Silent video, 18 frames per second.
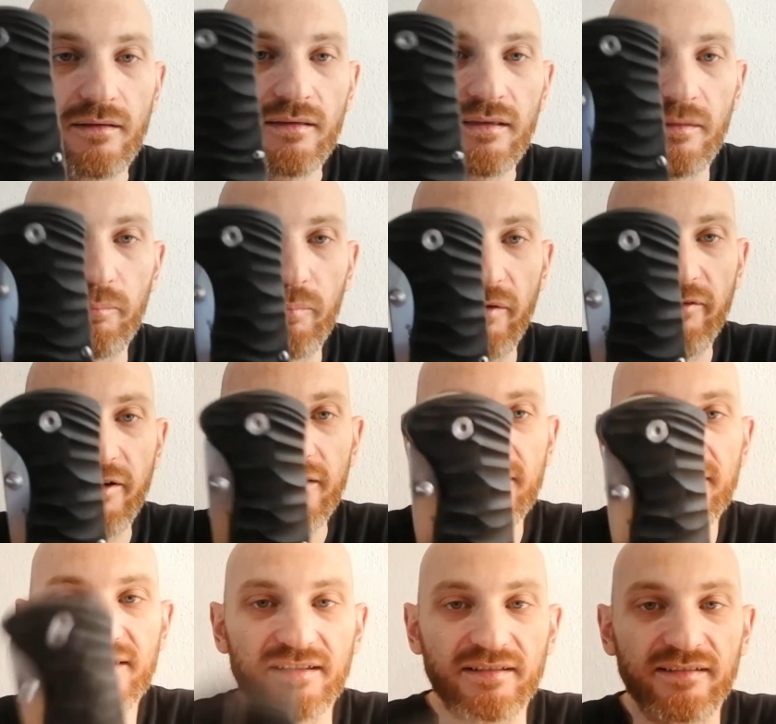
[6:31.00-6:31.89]
The pivot
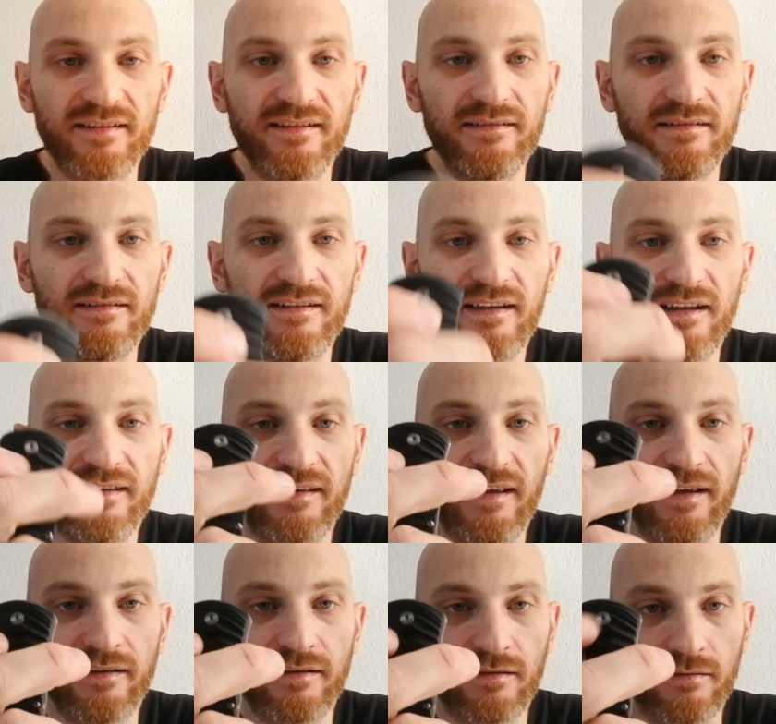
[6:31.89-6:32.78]
is a
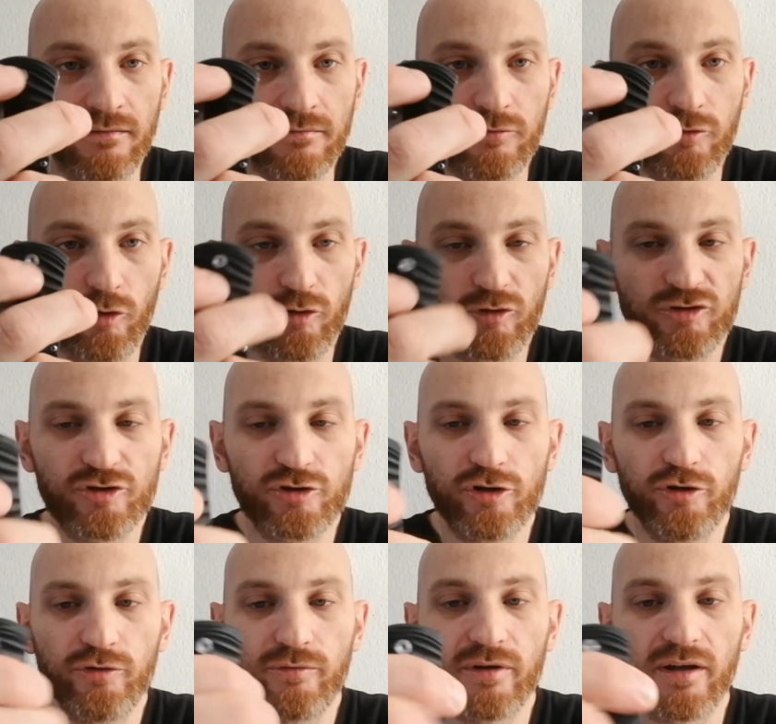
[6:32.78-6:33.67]
T10 Torx
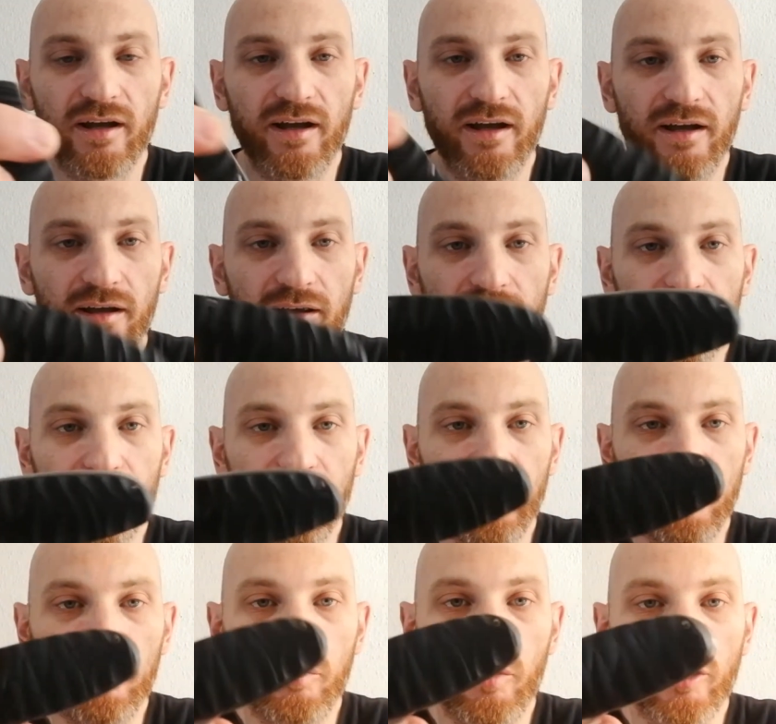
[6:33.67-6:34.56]
screw and
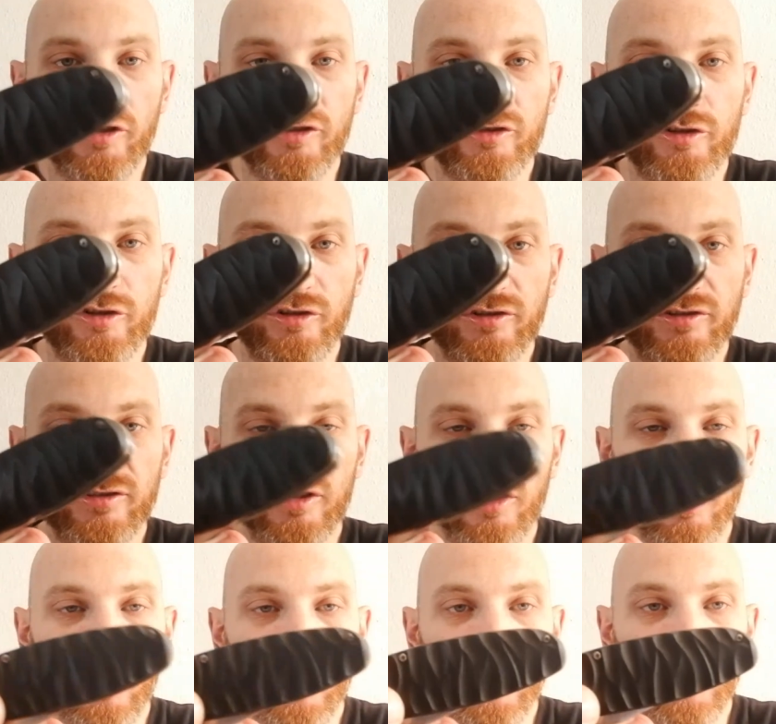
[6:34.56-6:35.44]
the body screws
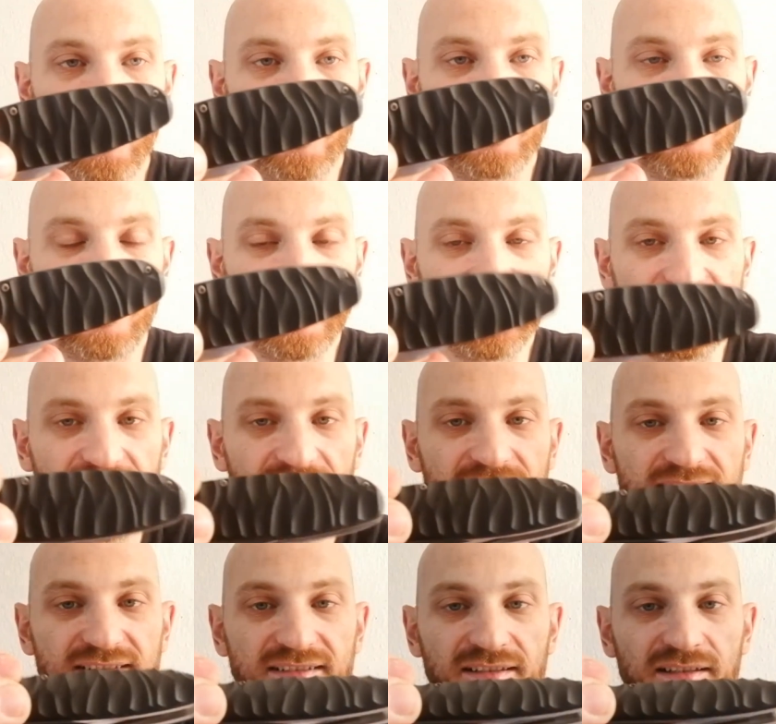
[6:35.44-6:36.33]
are
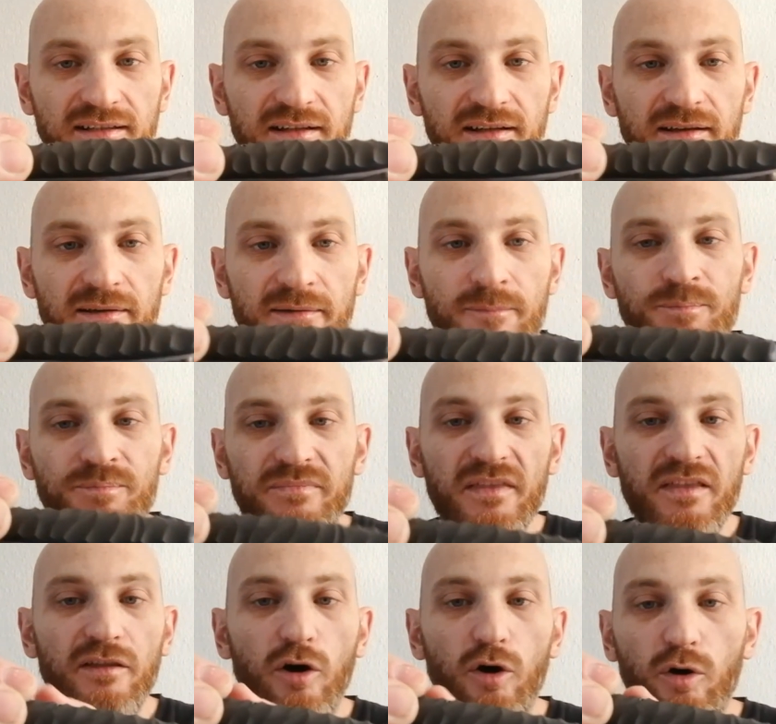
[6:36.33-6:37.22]
T6.
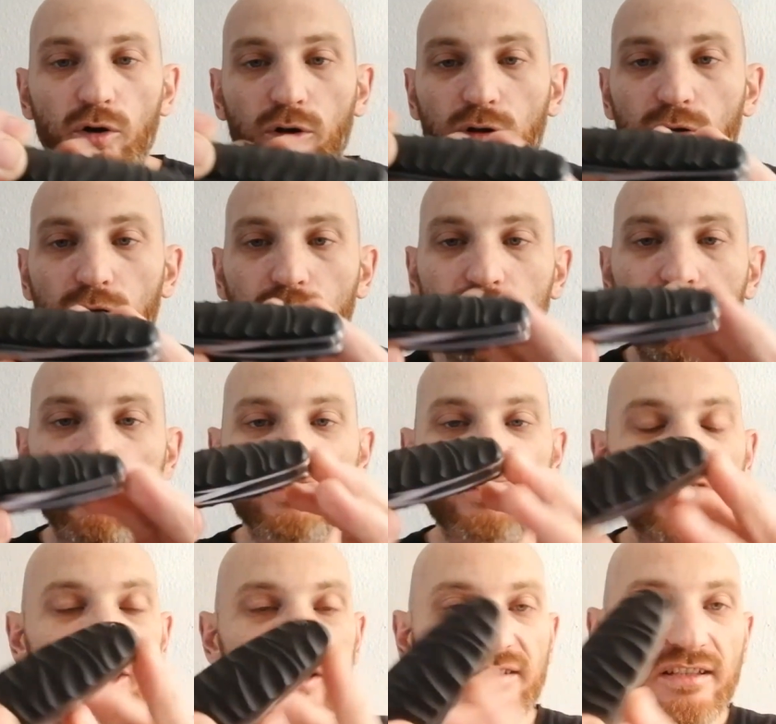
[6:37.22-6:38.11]
The whole
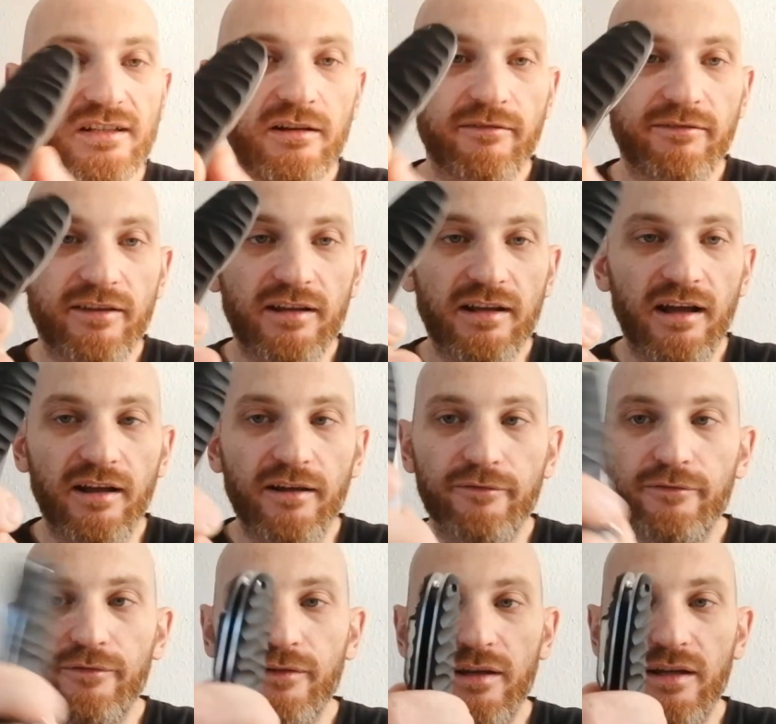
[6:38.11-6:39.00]
construction of the
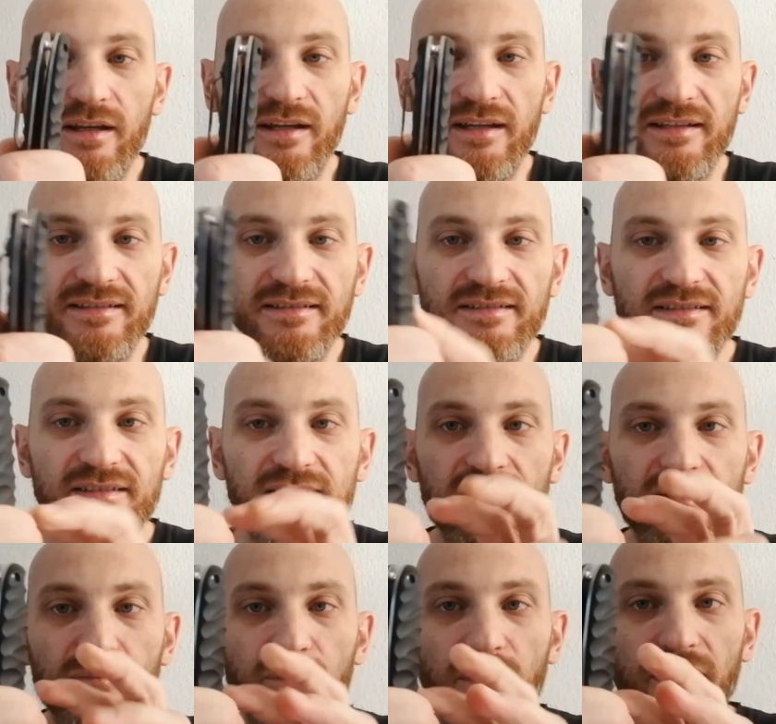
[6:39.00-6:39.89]
knife is
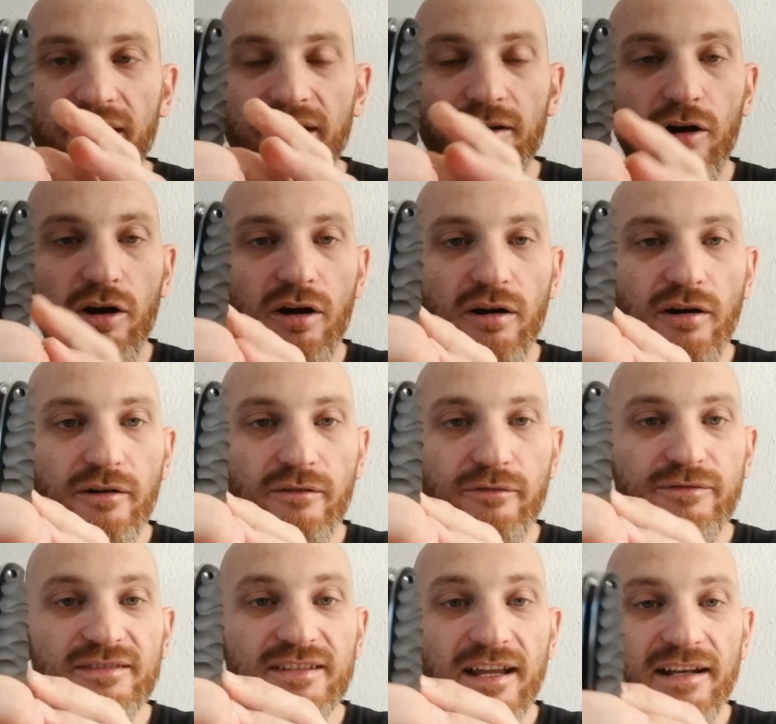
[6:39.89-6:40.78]
made
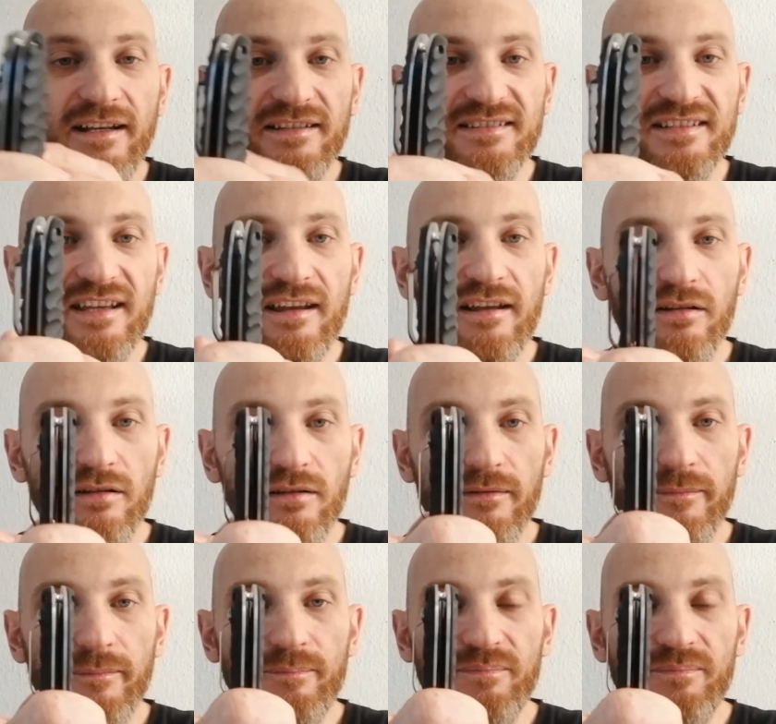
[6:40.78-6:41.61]
of stainless steel.